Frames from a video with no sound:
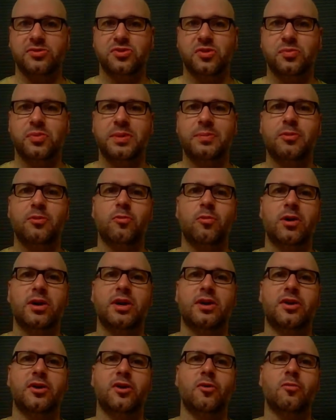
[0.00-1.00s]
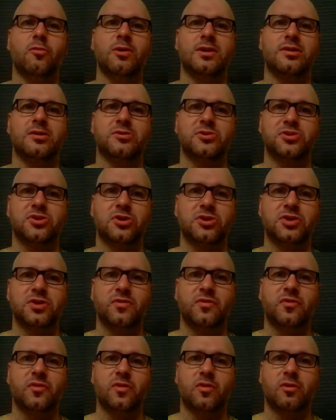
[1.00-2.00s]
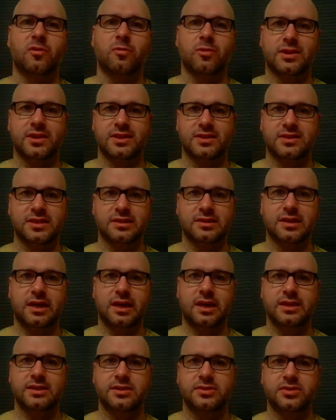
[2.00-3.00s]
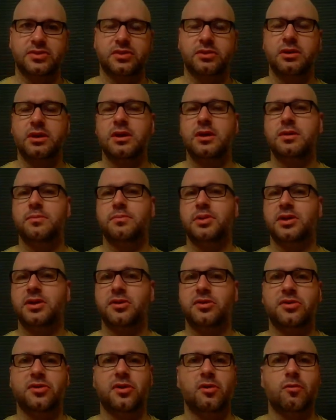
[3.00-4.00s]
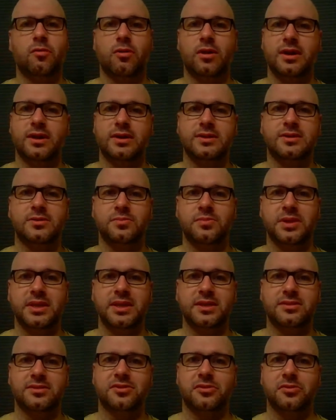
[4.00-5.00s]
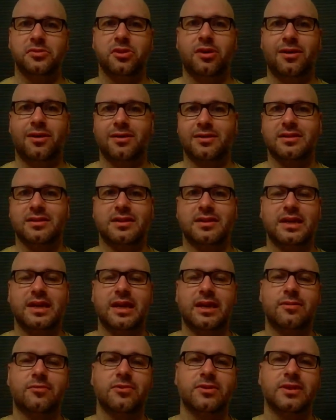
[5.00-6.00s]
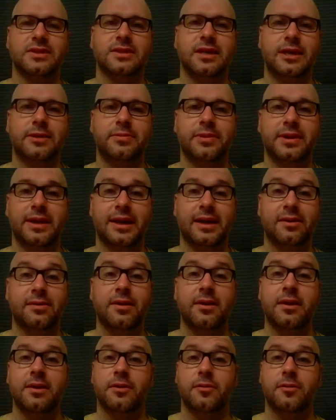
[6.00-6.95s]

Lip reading: So people want to know what they're searching for, what this is tied to, but you don't want it to be so long that they can't really type it out.